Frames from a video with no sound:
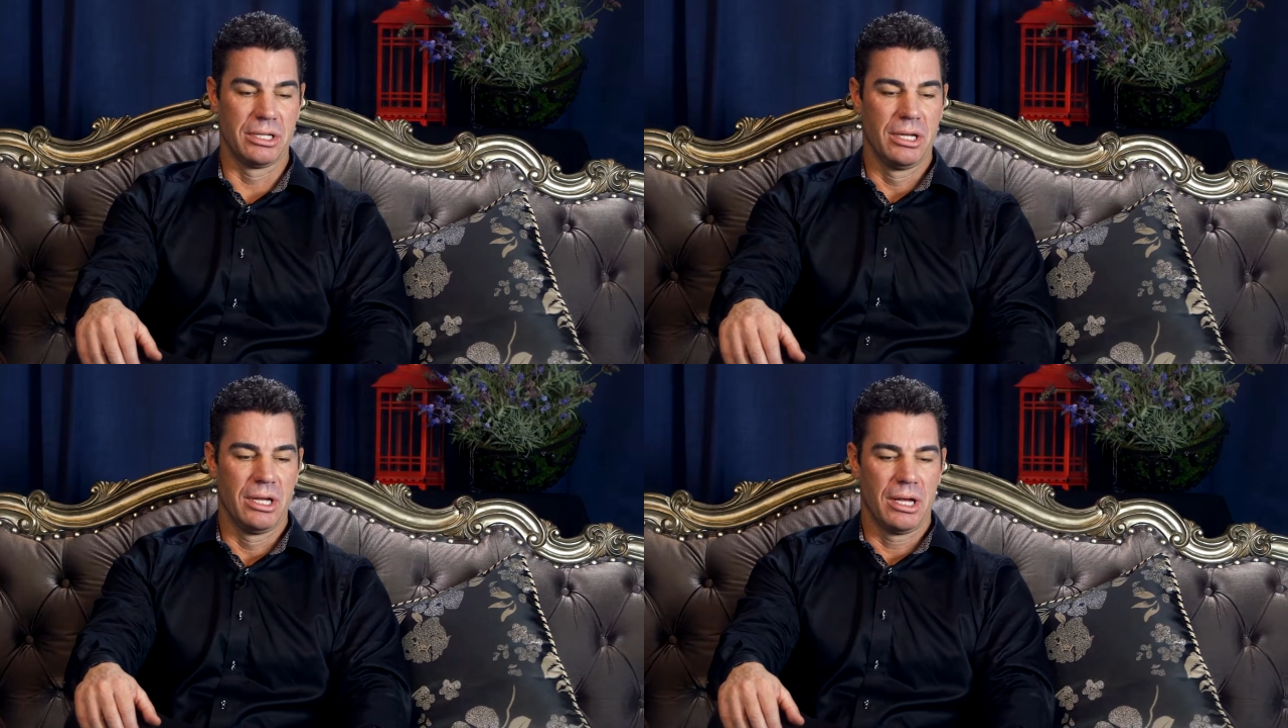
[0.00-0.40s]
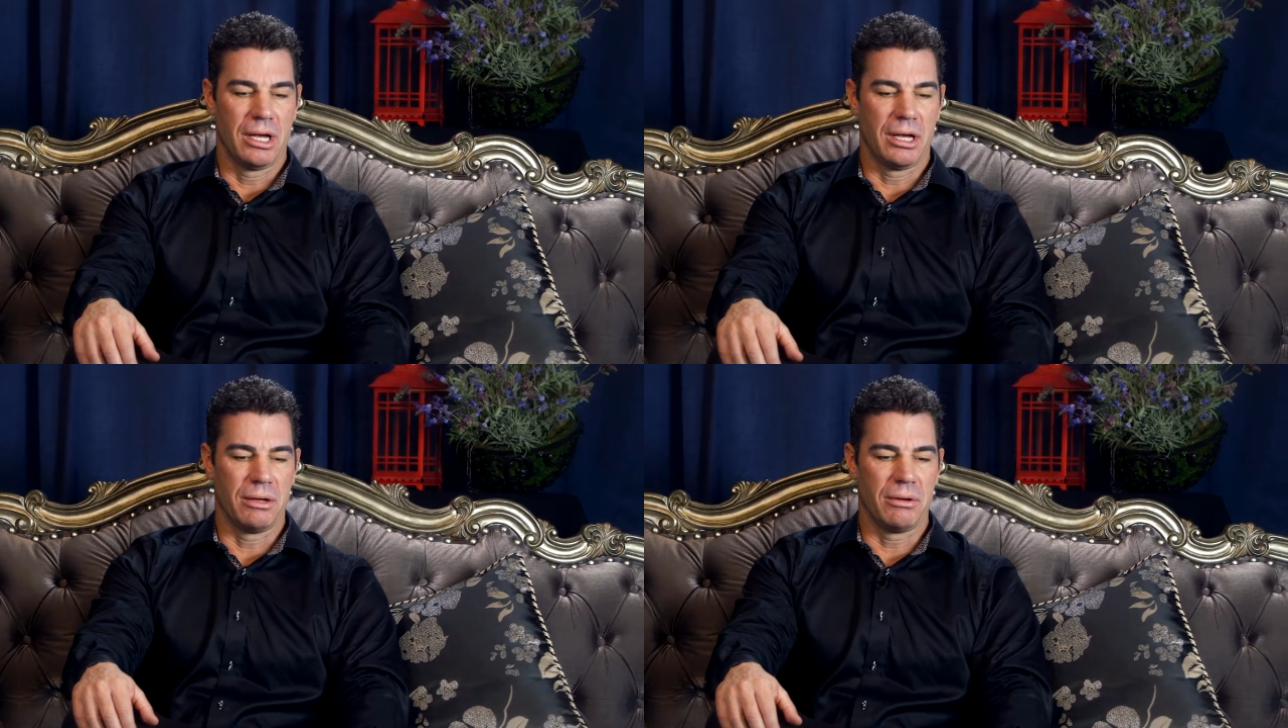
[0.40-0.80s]

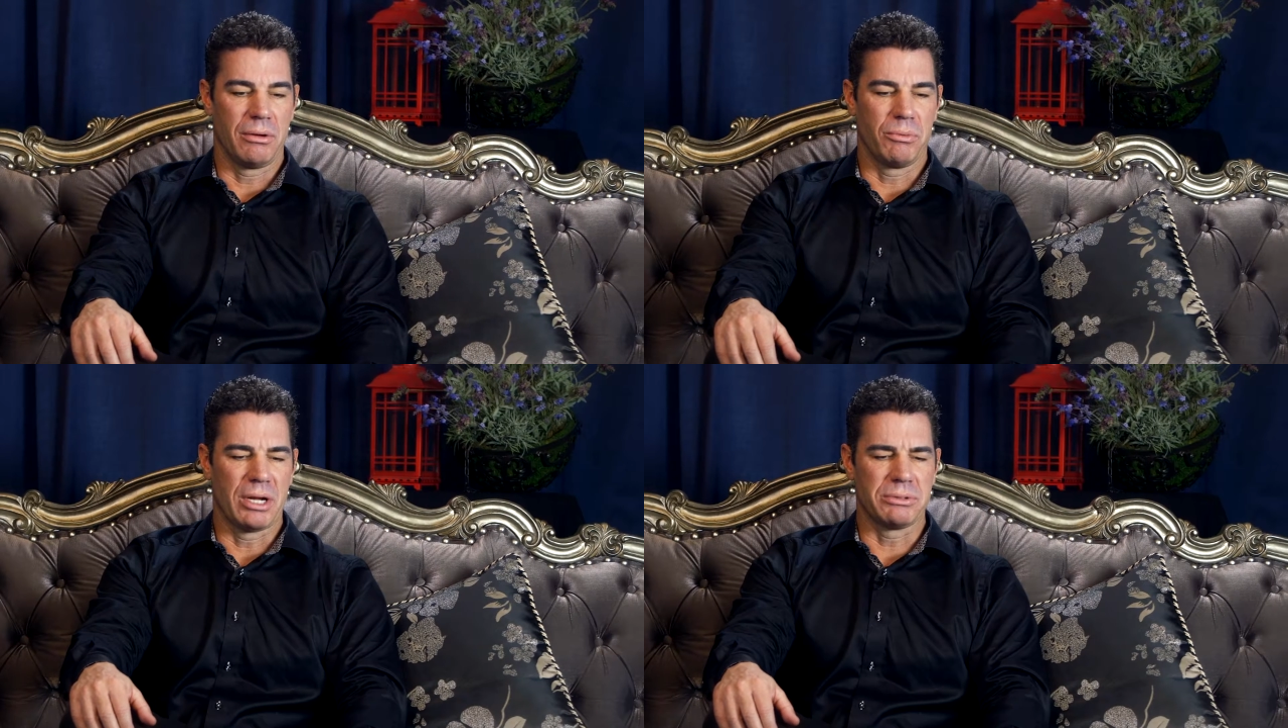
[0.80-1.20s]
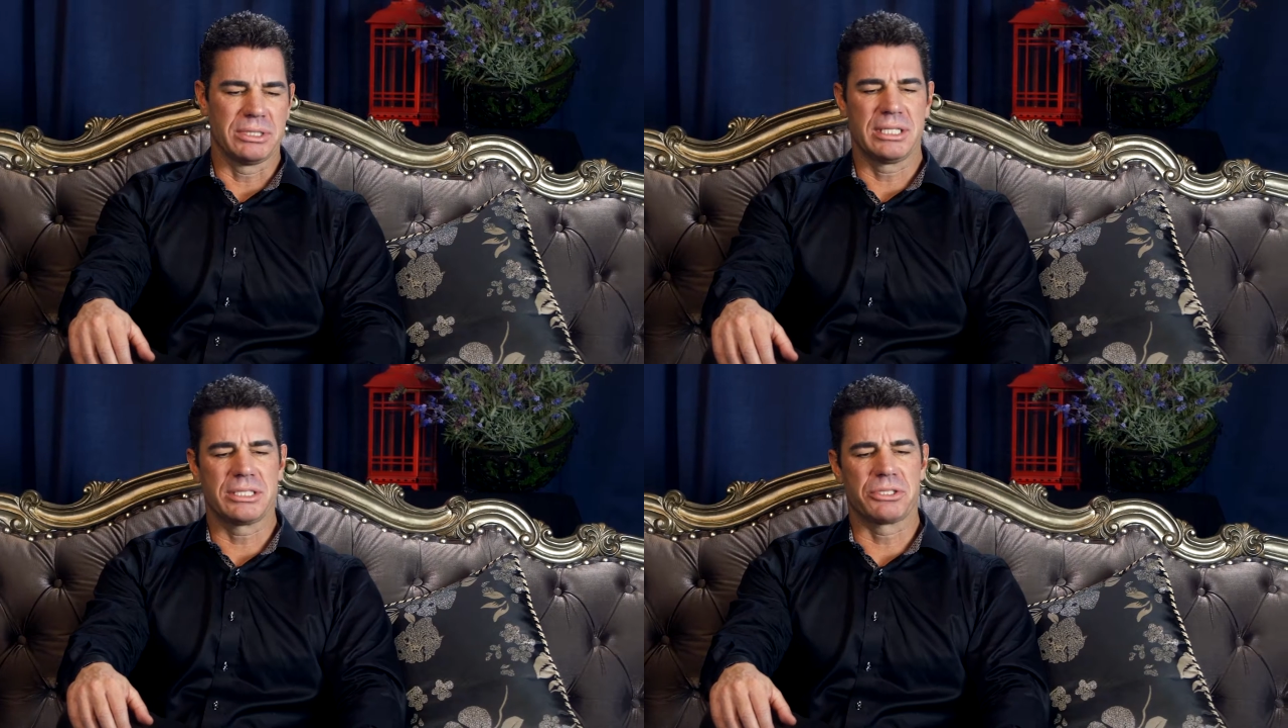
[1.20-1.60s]
When I was
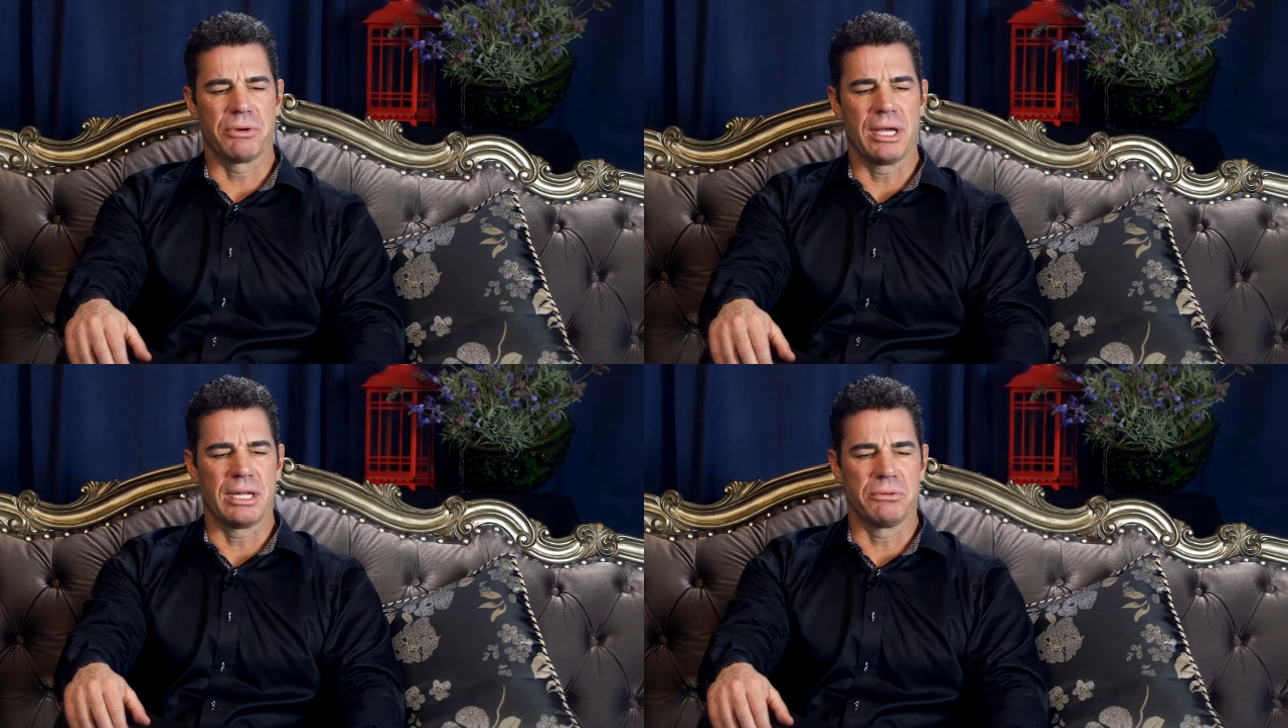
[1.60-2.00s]
in sixth grade,